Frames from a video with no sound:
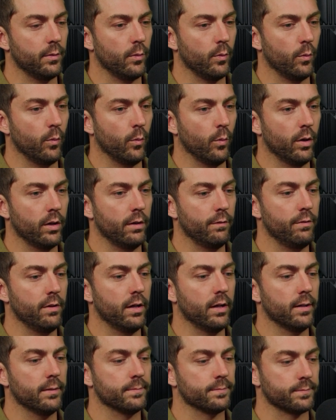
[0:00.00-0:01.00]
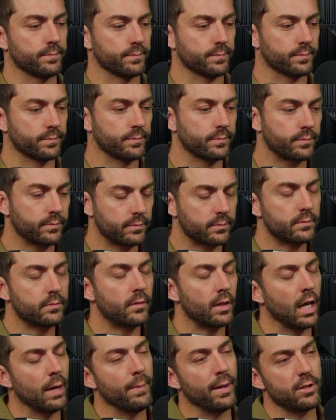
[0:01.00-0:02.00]

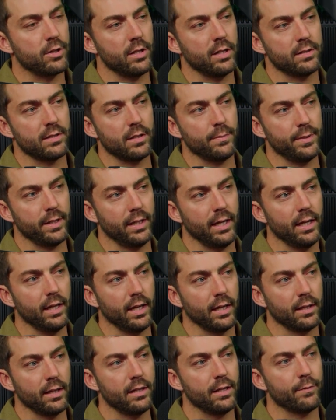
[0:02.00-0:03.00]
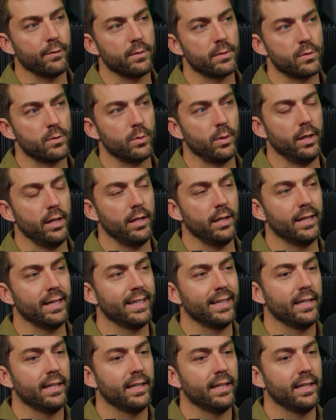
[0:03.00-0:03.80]
I mentioned this at the beginning, the difference between